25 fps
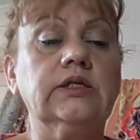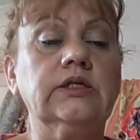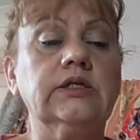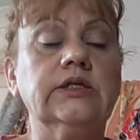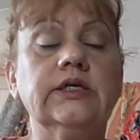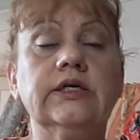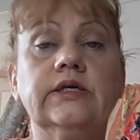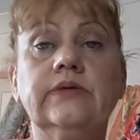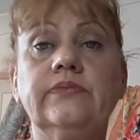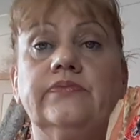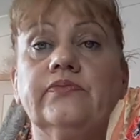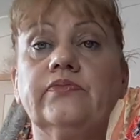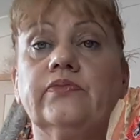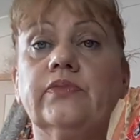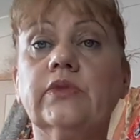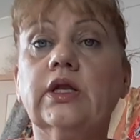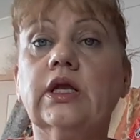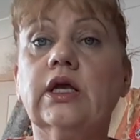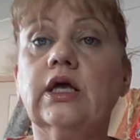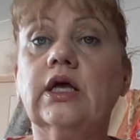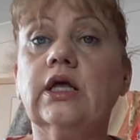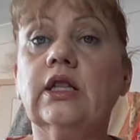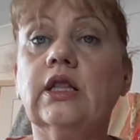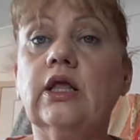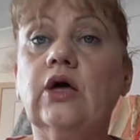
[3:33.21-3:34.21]
Clay
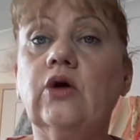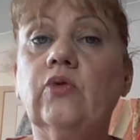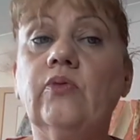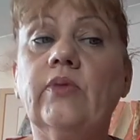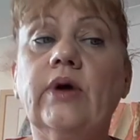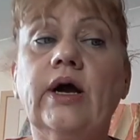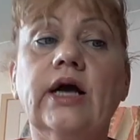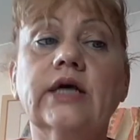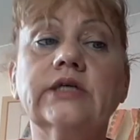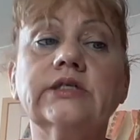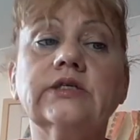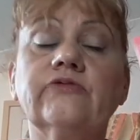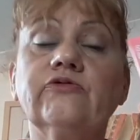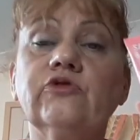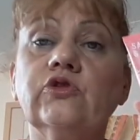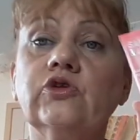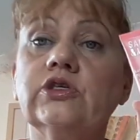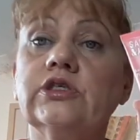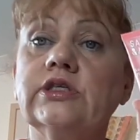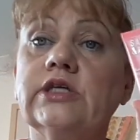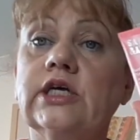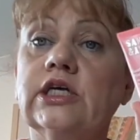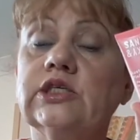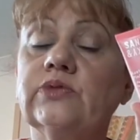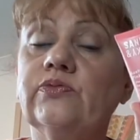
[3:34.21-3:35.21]
little mask. I've
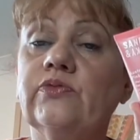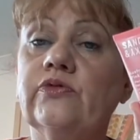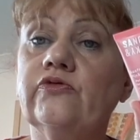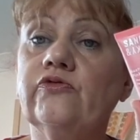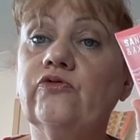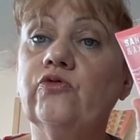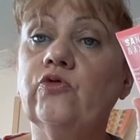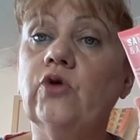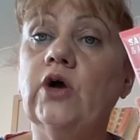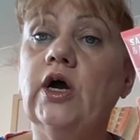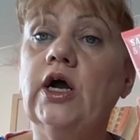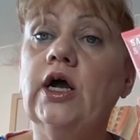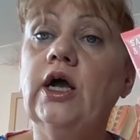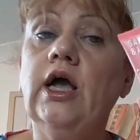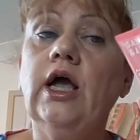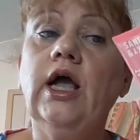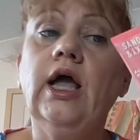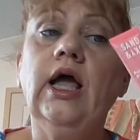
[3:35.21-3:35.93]
used this before.